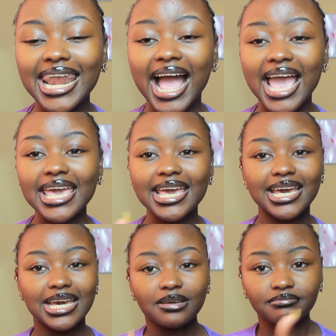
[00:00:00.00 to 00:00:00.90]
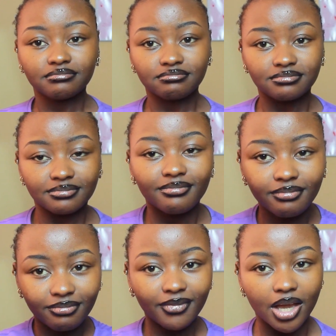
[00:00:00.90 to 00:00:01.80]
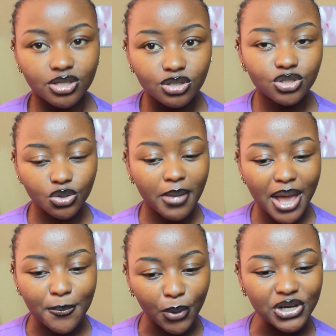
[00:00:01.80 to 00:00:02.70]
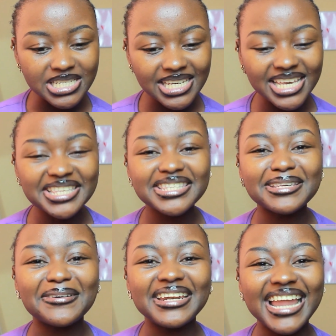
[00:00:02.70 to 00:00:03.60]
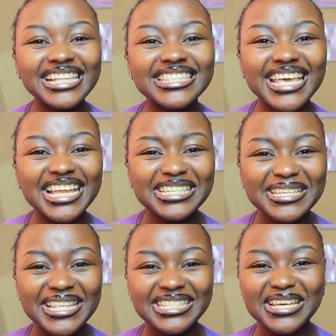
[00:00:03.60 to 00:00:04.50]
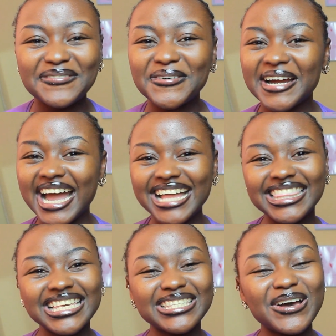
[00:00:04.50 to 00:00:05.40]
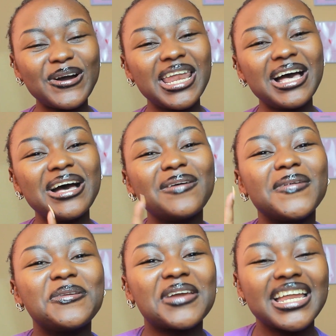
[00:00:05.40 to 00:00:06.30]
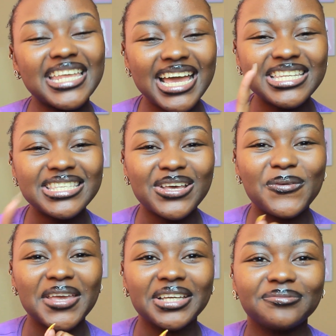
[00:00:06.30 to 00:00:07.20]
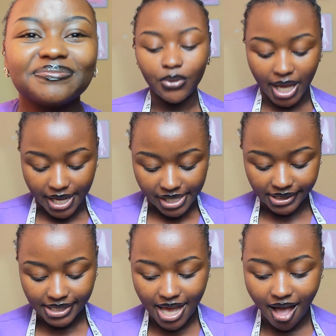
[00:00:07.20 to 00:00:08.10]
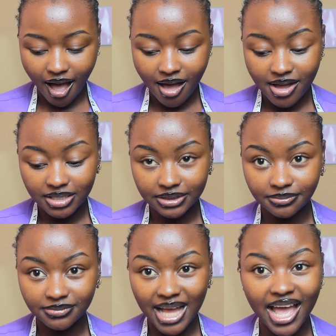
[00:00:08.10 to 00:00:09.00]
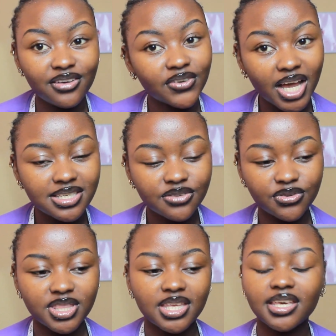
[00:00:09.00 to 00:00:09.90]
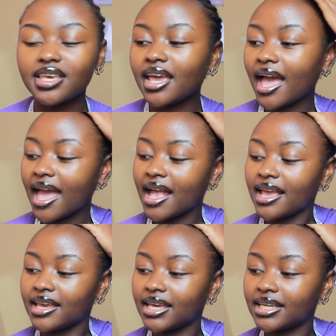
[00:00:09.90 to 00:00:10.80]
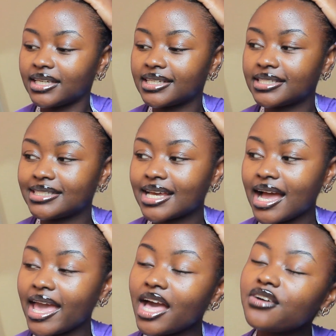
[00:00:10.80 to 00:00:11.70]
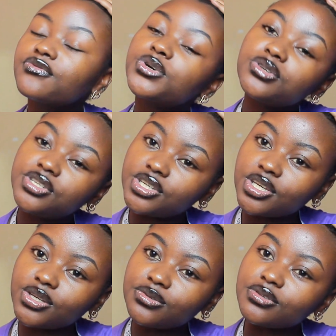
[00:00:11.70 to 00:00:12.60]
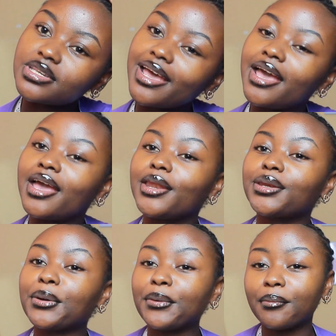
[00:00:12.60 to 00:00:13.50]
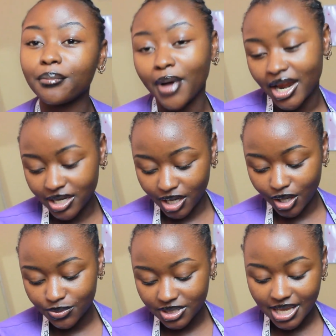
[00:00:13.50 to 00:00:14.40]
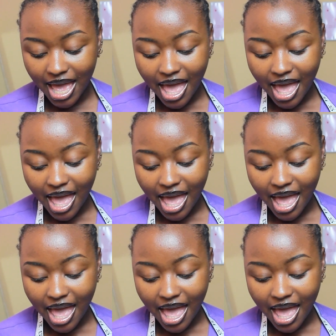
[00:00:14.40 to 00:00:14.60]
like to my body. So let's get to the table, cut this all up, and you can get sewing. Okay, I have cut everything and I have good news and bad news.